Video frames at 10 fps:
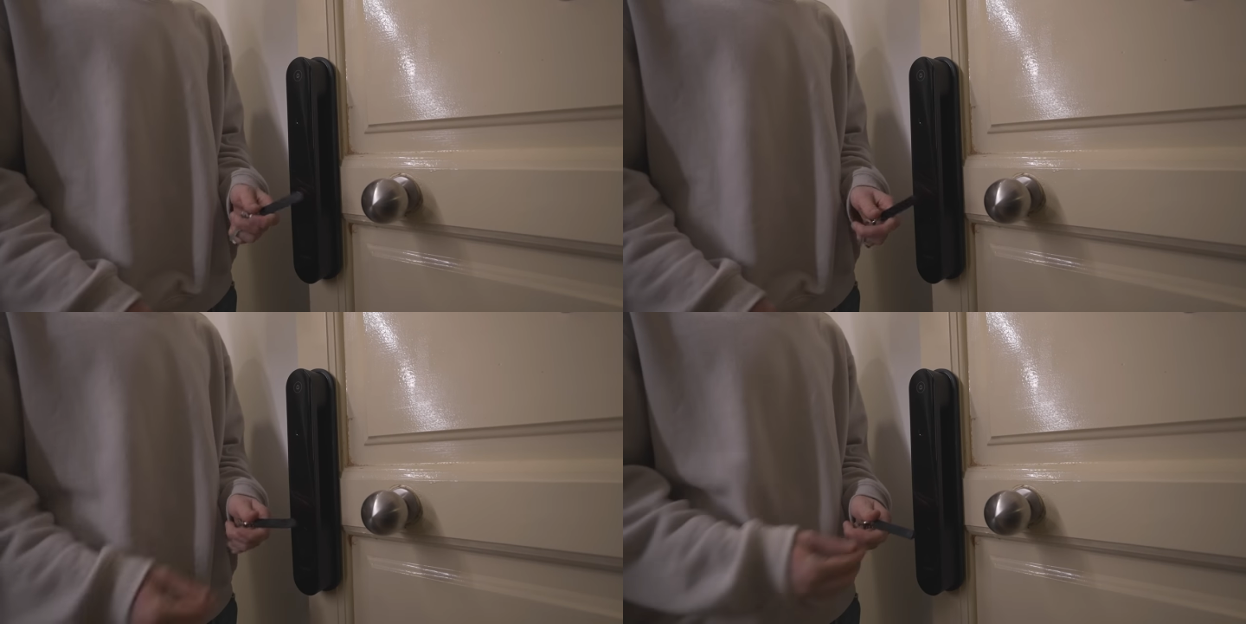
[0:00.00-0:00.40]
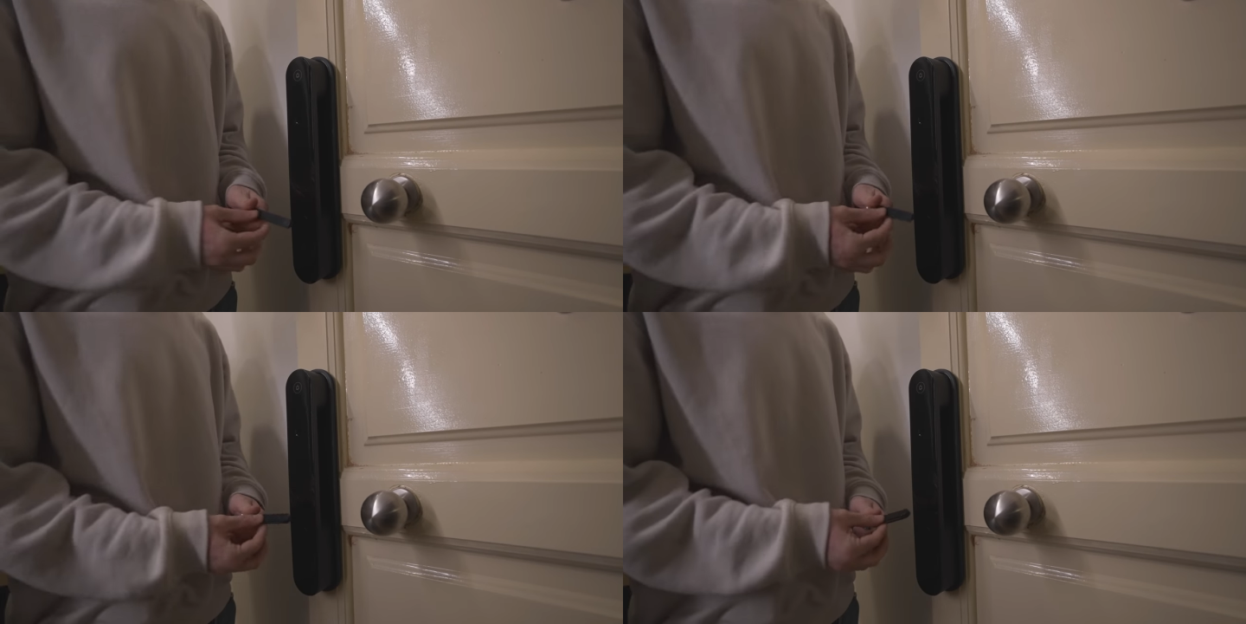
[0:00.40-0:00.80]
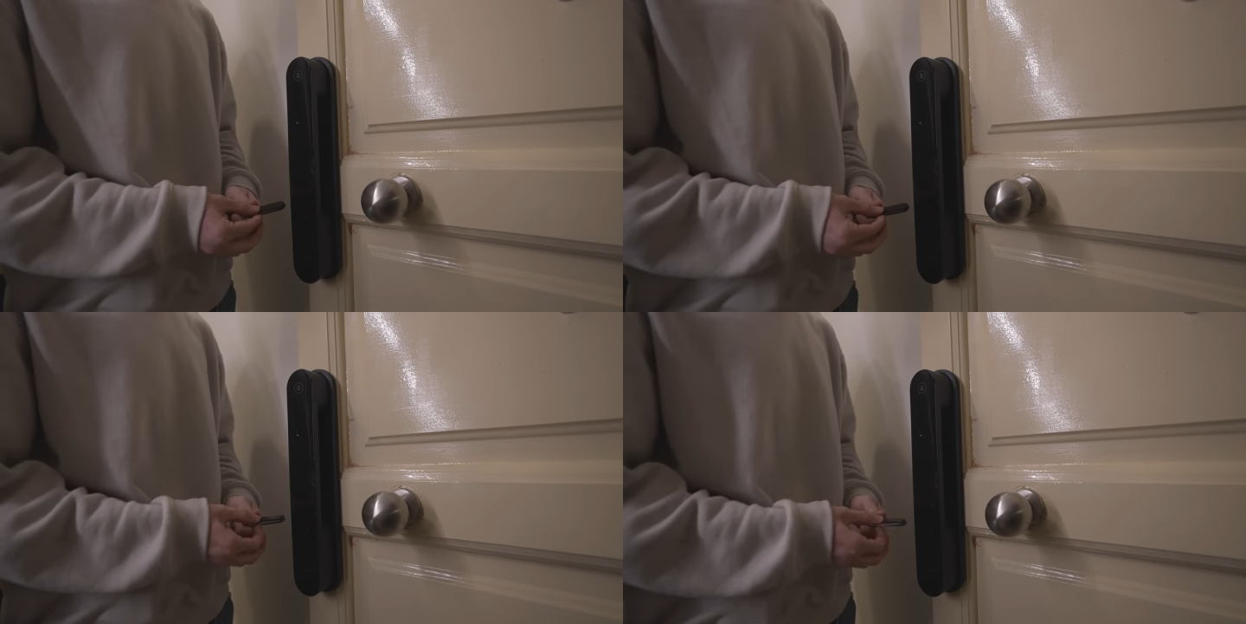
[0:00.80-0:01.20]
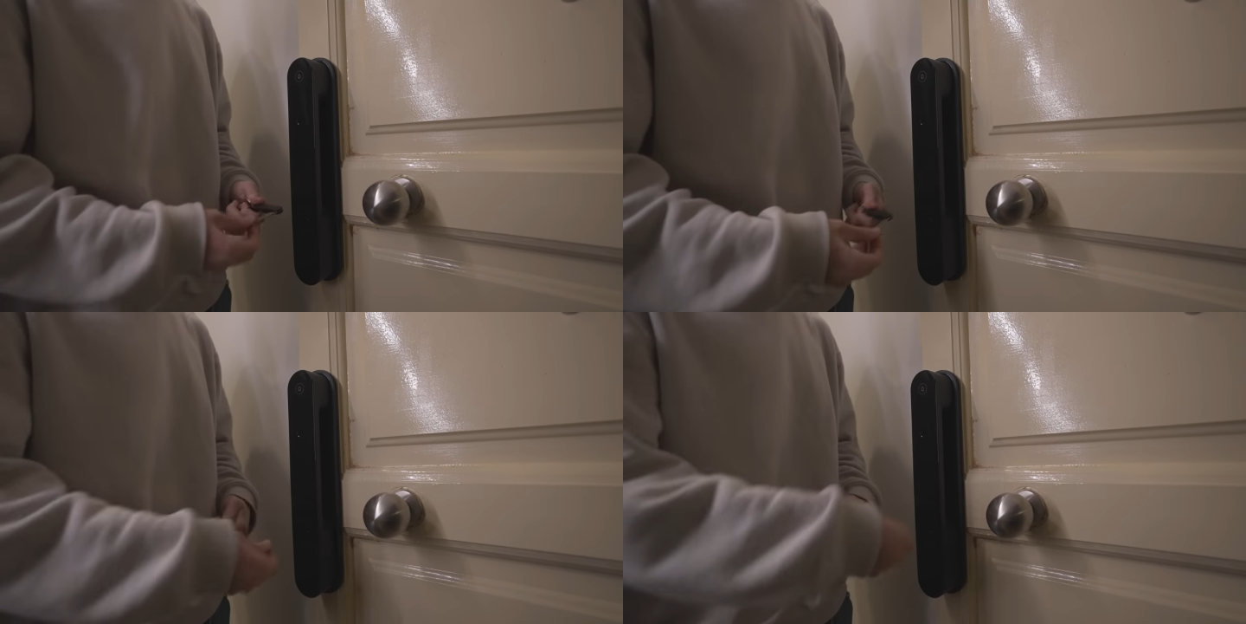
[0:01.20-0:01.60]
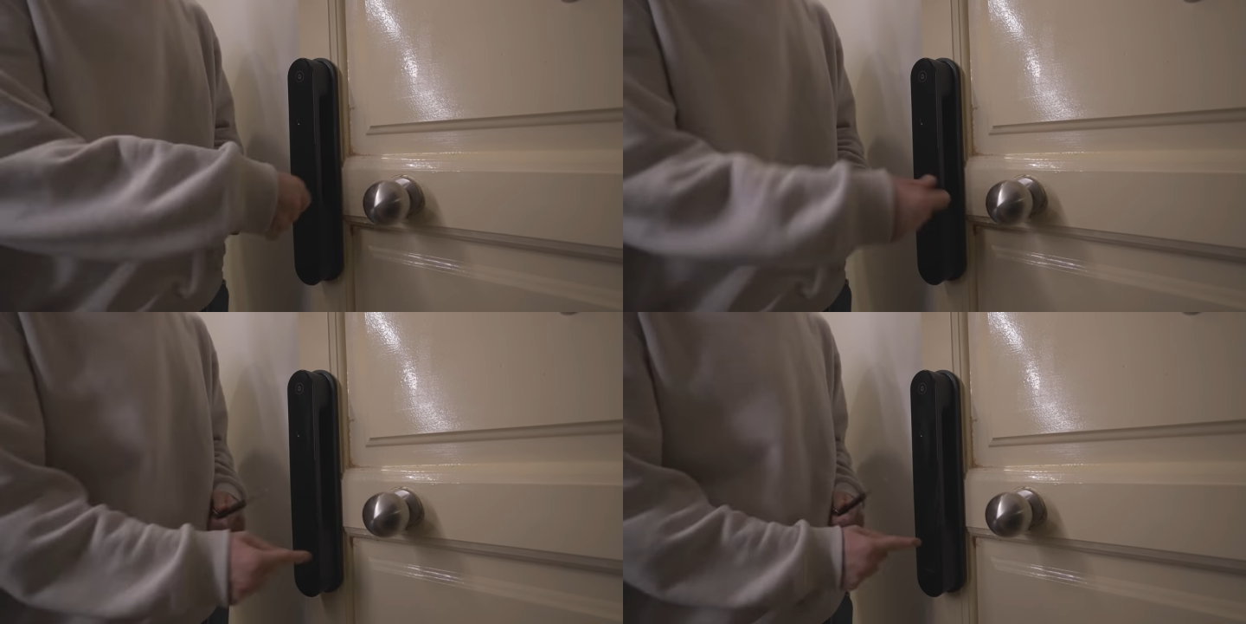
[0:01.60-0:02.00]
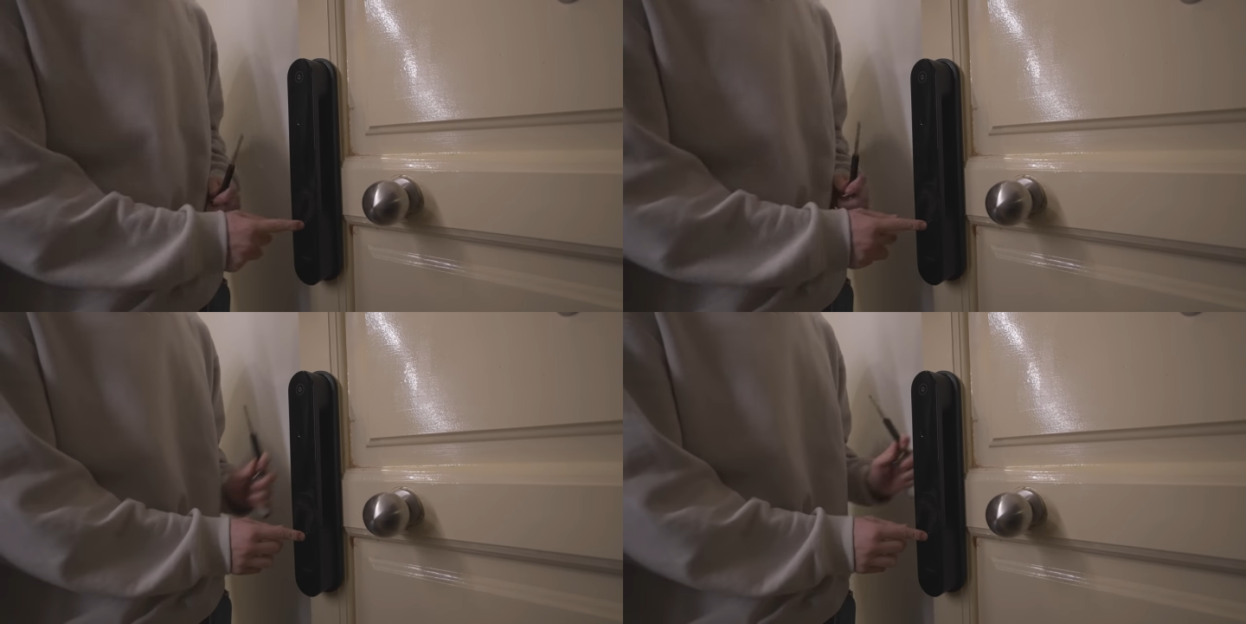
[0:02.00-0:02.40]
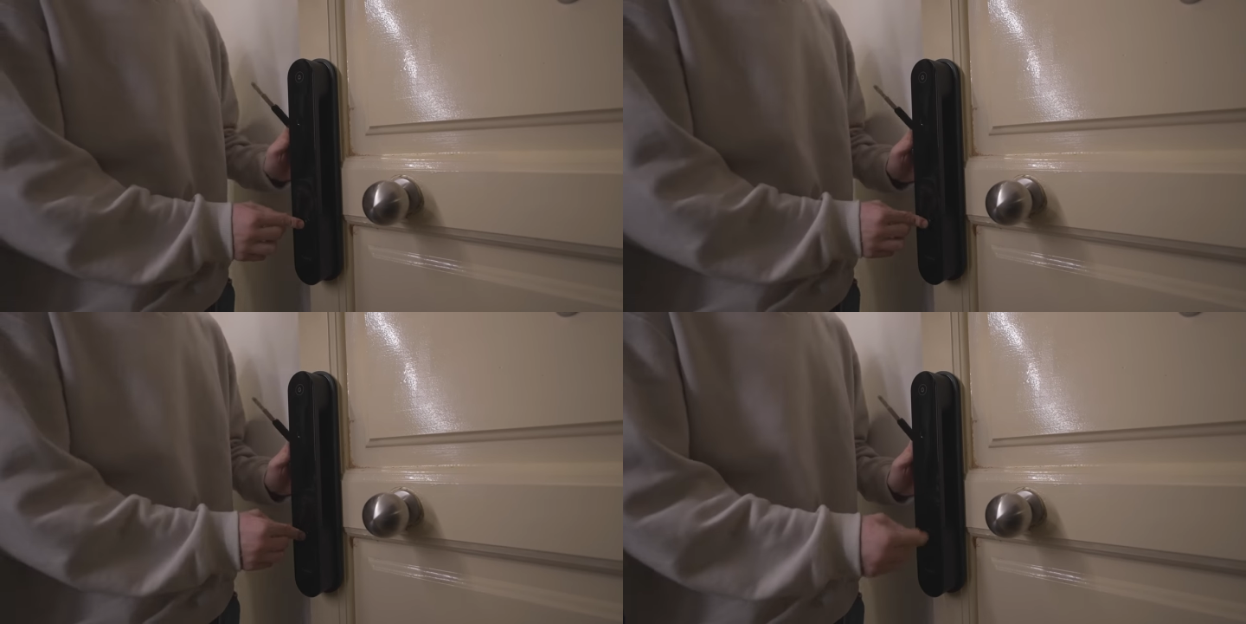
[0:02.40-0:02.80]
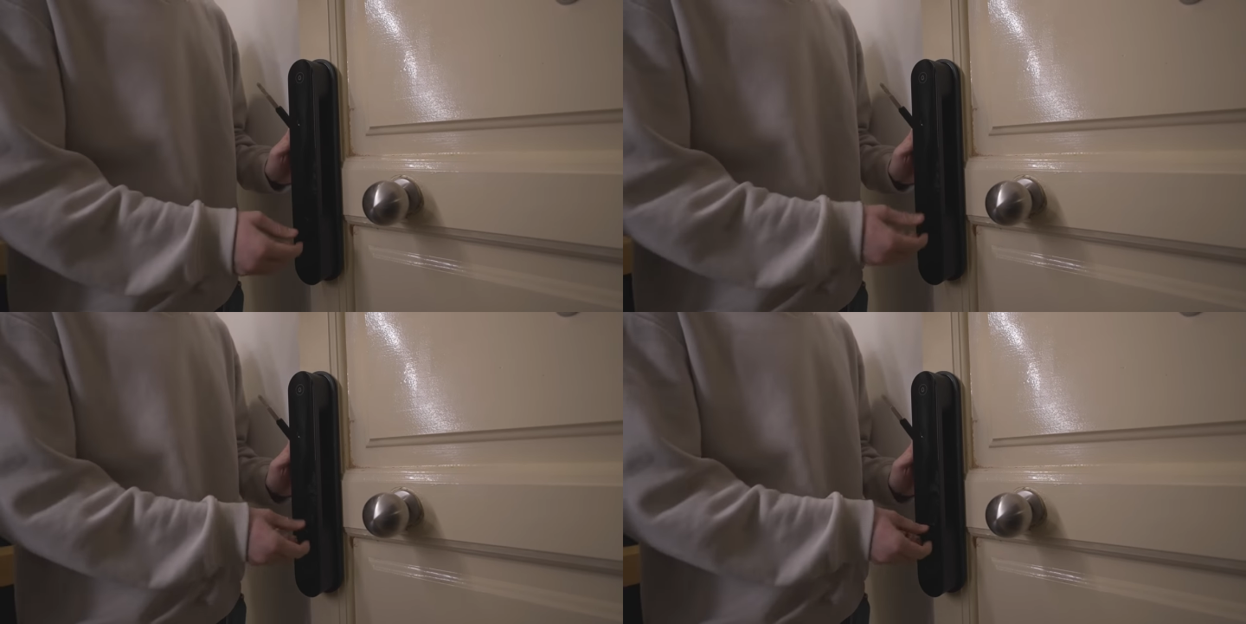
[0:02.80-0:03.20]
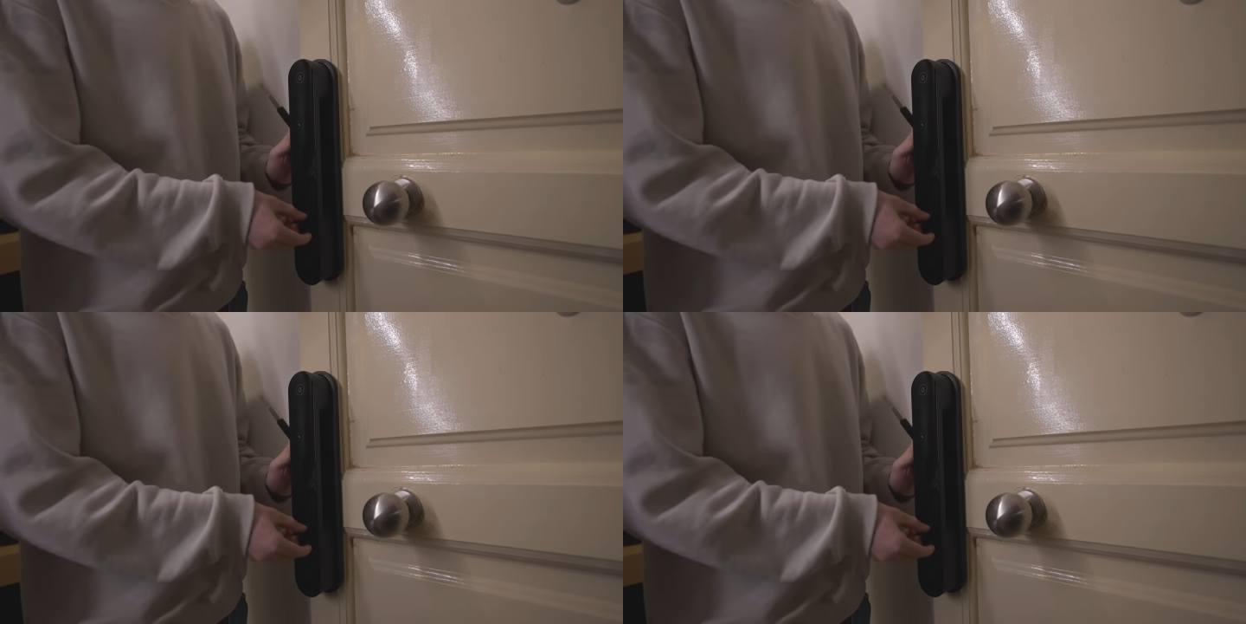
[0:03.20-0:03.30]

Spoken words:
[unreadable: no face in view]